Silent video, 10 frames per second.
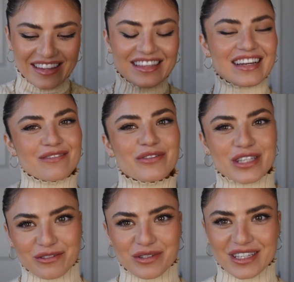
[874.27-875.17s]
think I'm
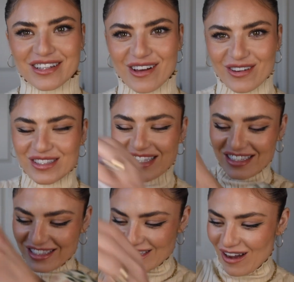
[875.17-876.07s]
really close.
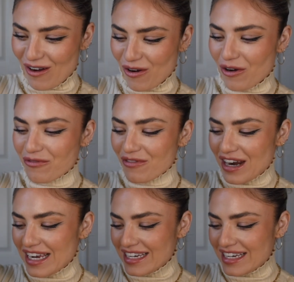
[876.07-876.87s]
So right